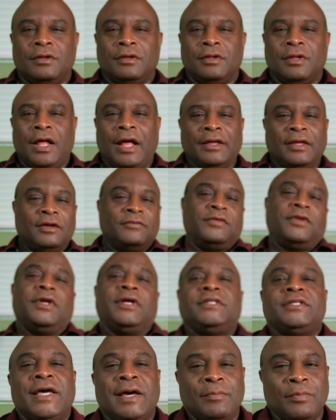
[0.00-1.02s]
I give an
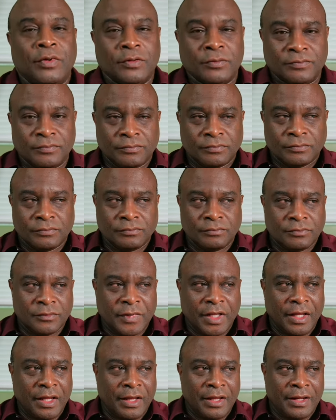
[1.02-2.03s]
example,
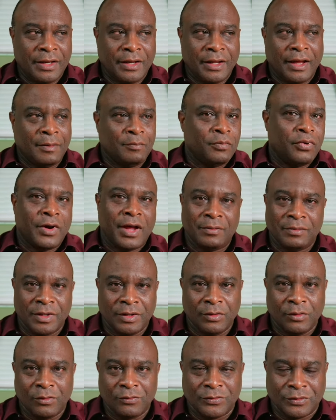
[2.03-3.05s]
and I probably go
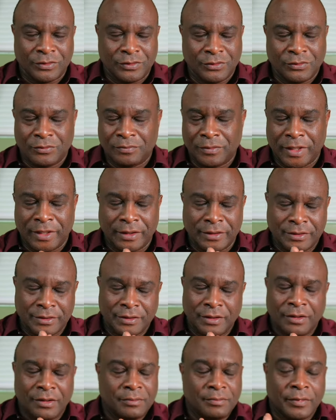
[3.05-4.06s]
over two minutes,
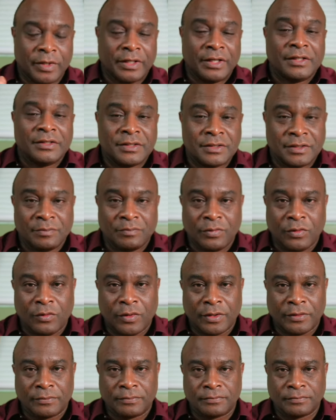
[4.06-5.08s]
but this is important